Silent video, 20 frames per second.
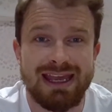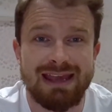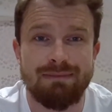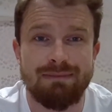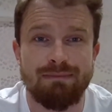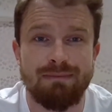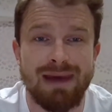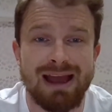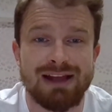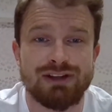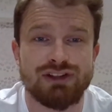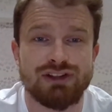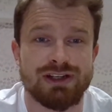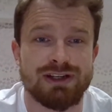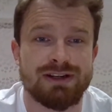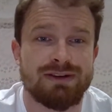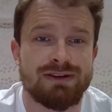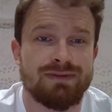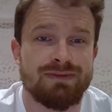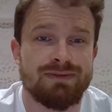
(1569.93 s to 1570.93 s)

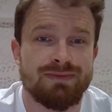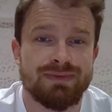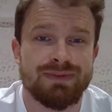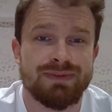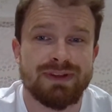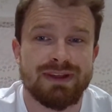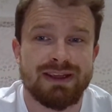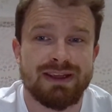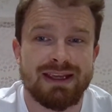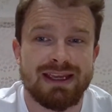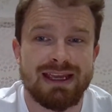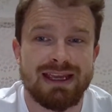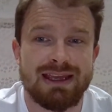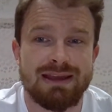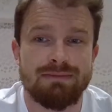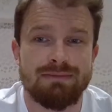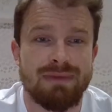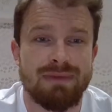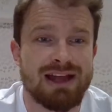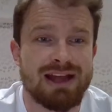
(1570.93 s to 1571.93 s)
Imagine
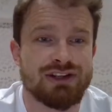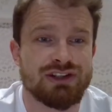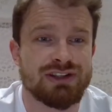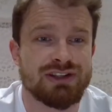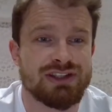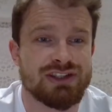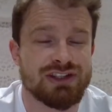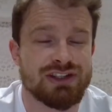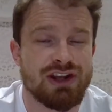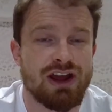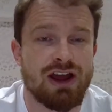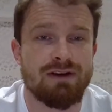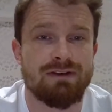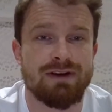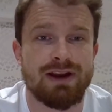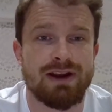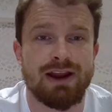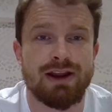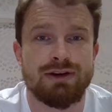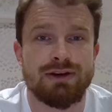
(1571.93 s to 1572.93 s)
the
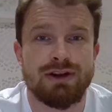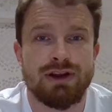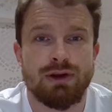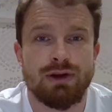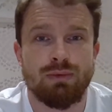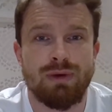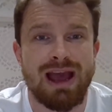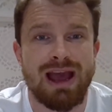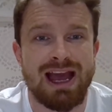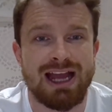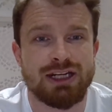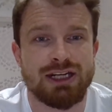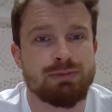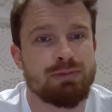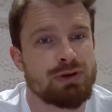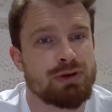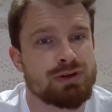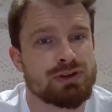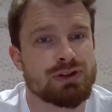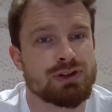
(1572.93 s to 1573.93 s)
scenario where
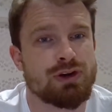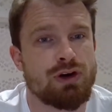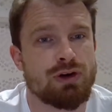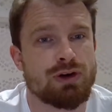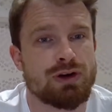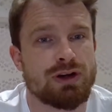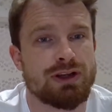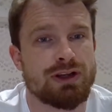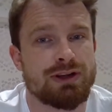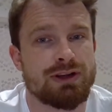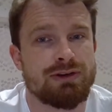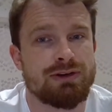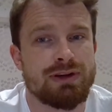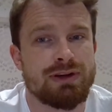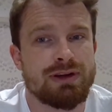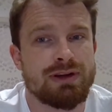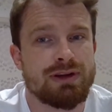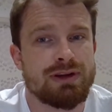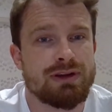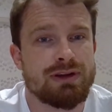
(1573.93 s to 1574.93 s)
Ange Postecoglou,
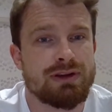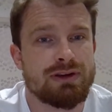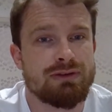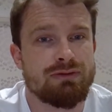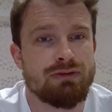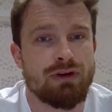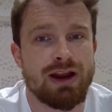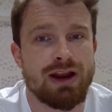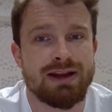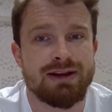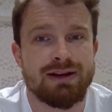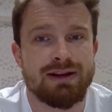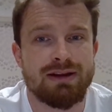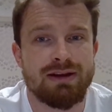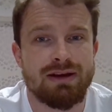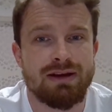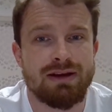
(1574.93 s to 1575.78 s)
right?